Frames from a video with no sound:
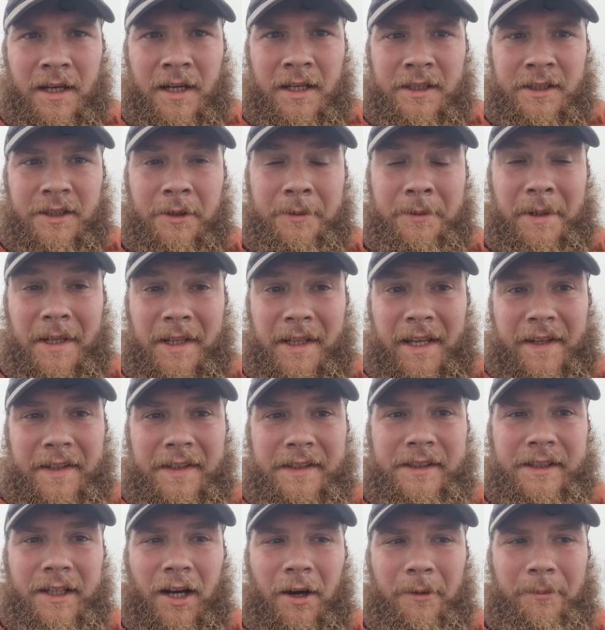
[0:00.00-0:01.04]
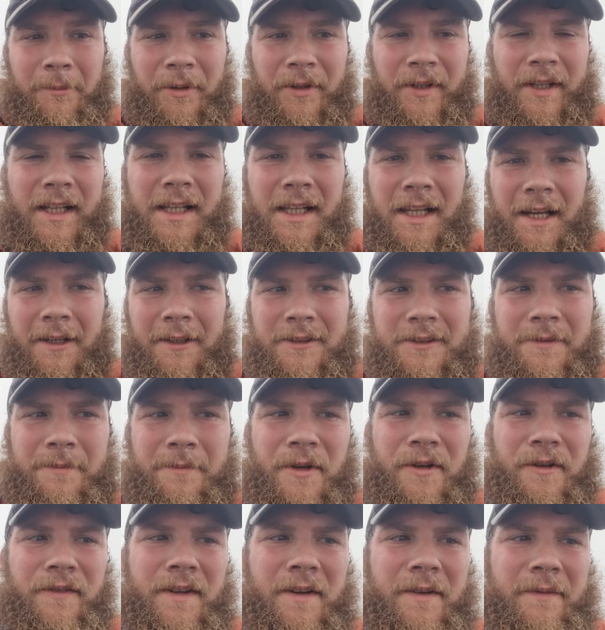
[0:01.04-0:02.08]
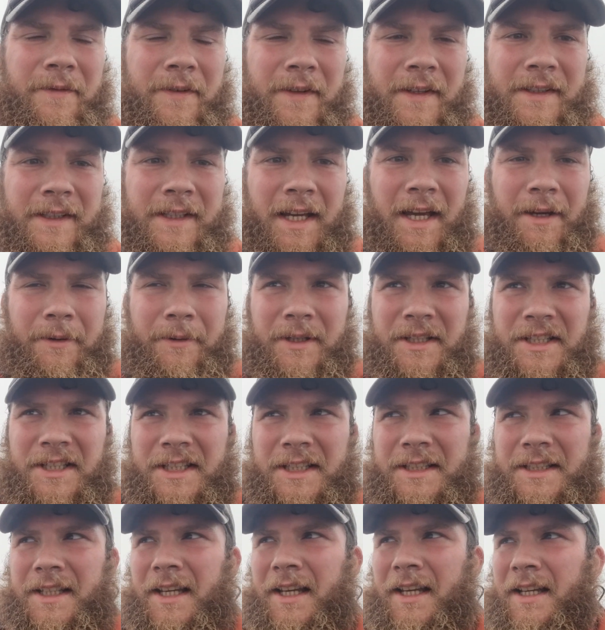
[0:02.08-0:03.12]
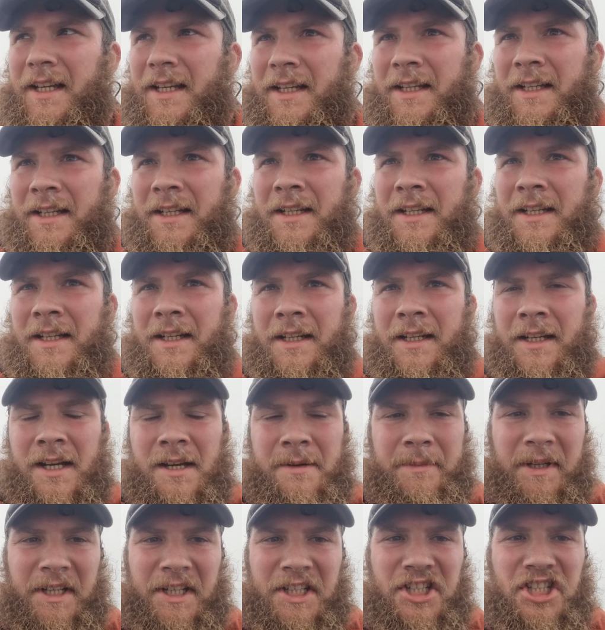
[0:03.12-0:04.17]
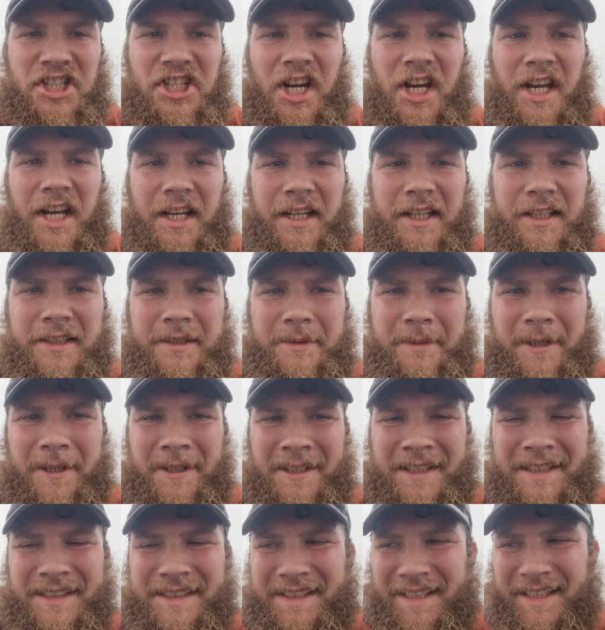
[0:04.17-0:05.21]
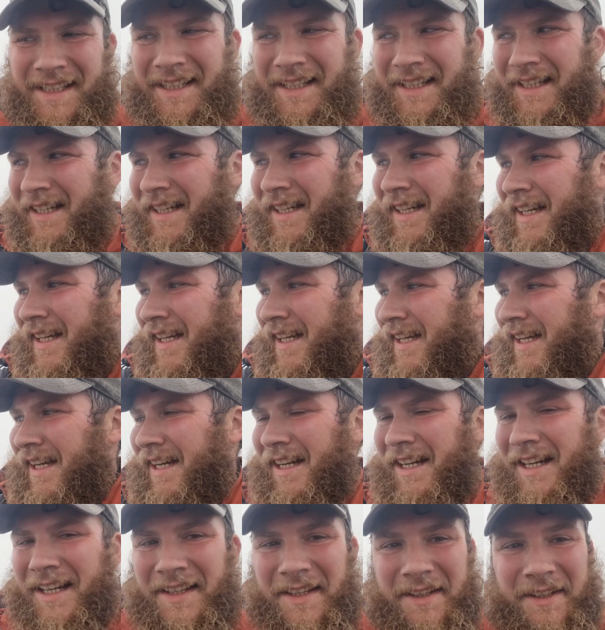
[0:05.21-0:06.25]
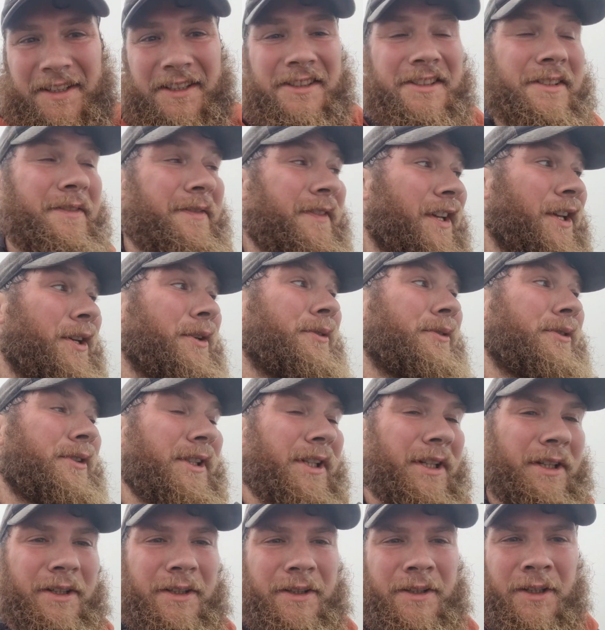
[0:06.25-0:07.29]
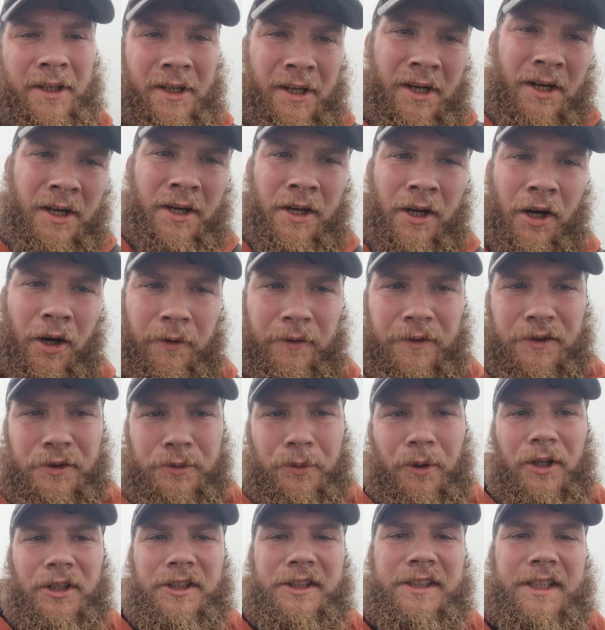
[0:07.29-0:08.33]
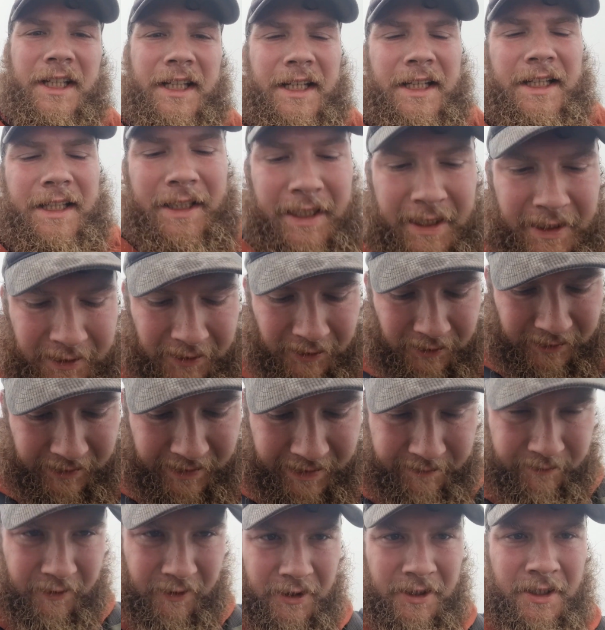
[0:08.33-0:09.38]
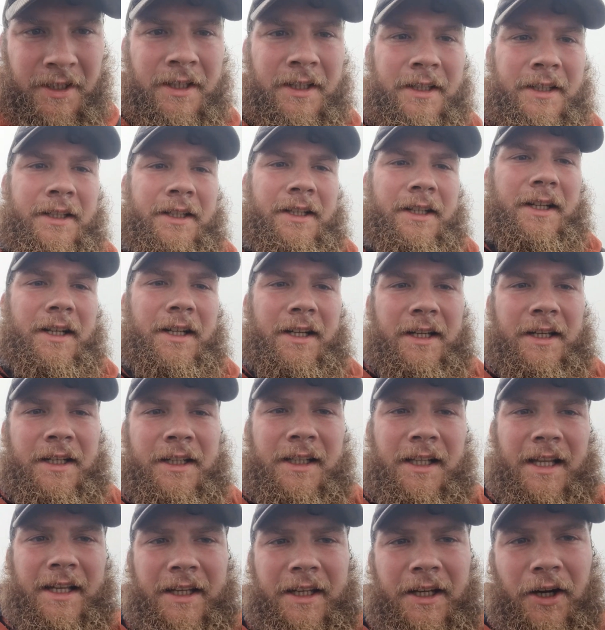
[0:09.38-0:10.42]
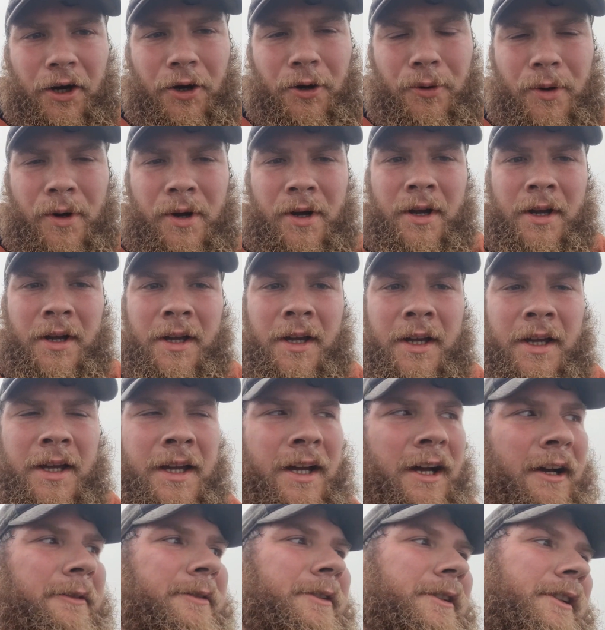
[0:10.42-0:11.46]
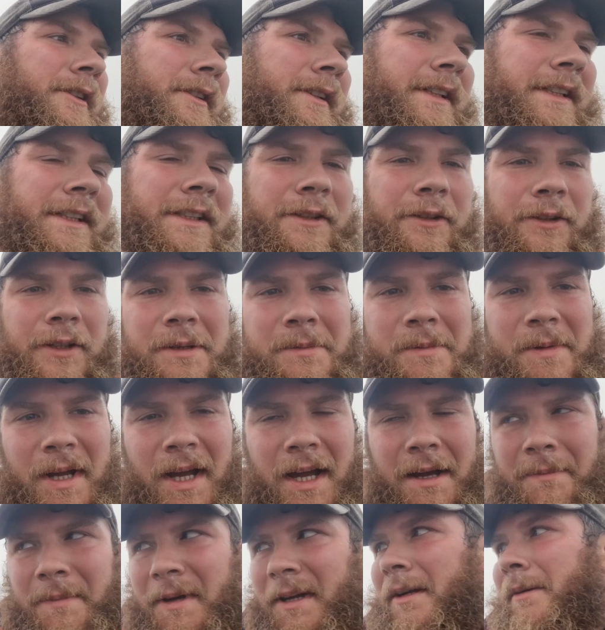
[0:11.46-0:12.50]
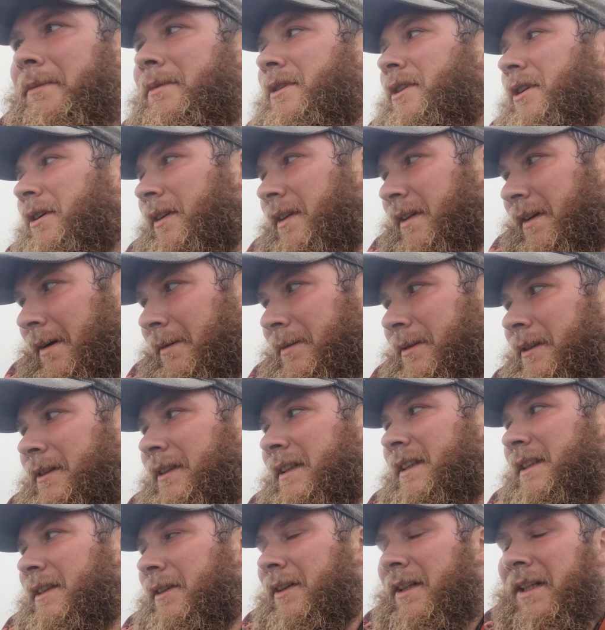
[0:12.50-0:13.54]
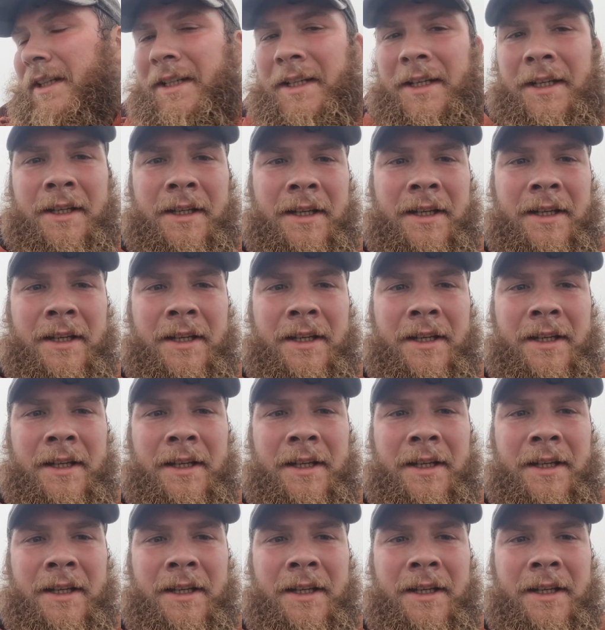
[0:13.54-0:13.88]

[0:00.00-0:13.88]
So I'm nearly at the top, but the clouds have moved in for the day, which is a bit of shit, to be honest. Because the views over towards Lomond and Glen, absolutely stunning behind me, and I'm sure they're absolutely stunning